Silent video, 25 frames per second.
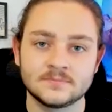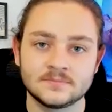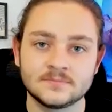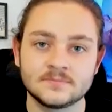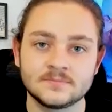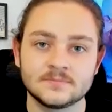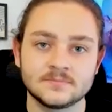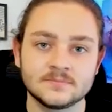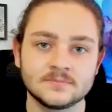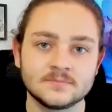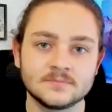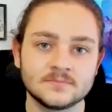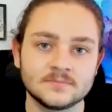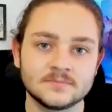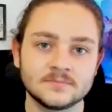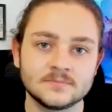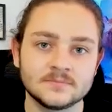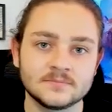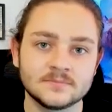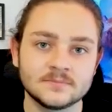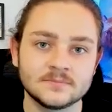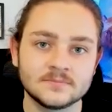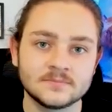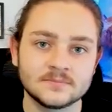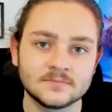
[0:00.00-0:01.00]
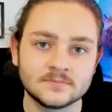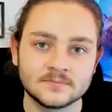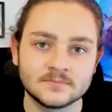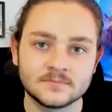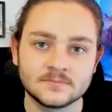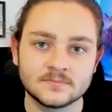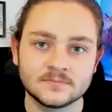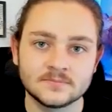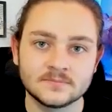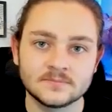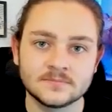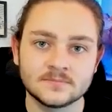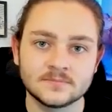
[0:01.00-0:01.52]

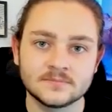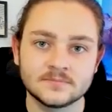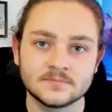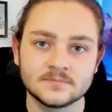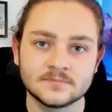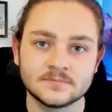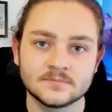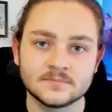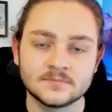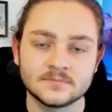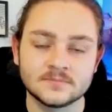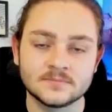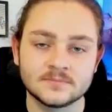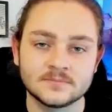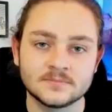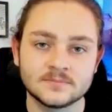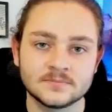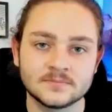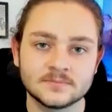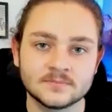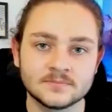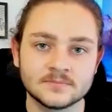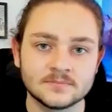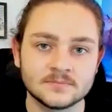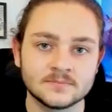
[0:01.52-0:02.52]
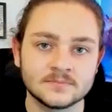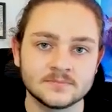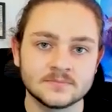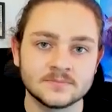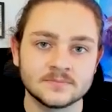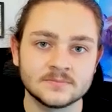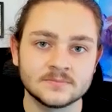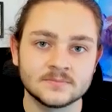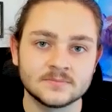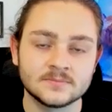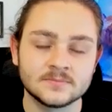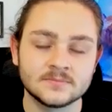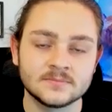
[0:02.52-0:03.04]

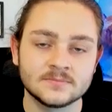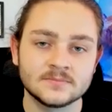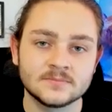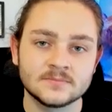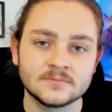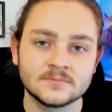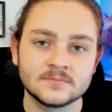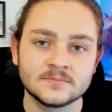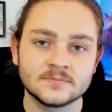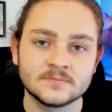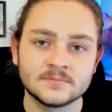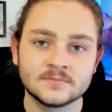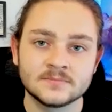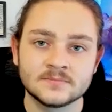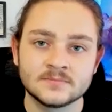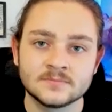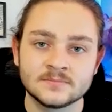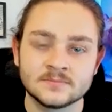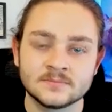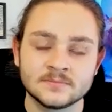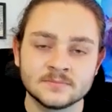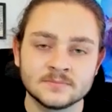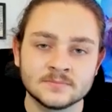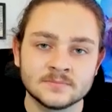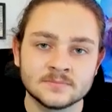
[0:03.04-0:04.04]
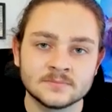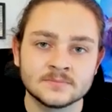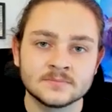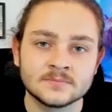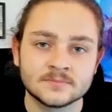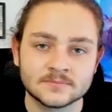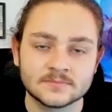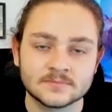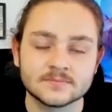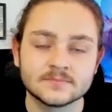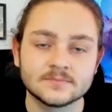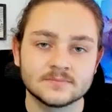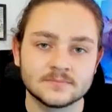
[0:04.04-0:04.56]

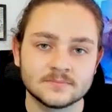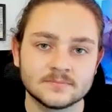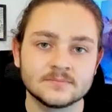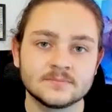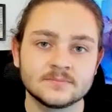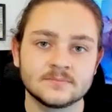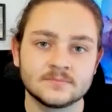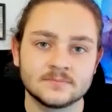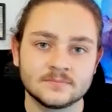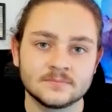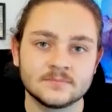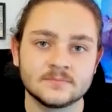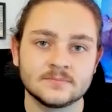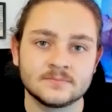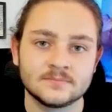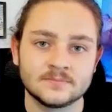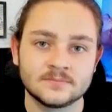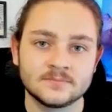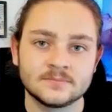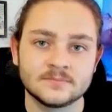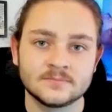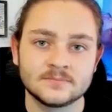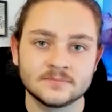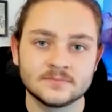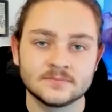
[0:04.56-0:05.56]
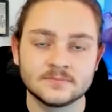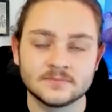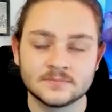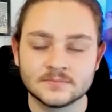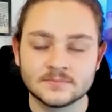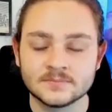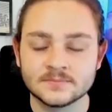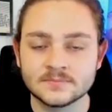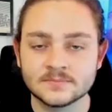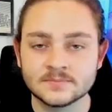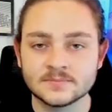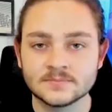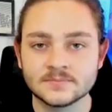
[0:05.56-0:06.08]

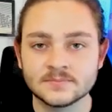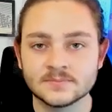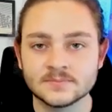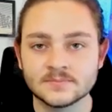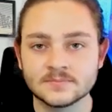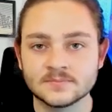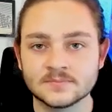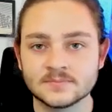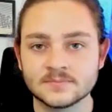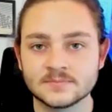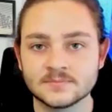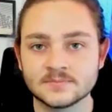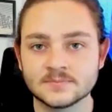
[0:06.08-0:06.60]
This person isn't speaking.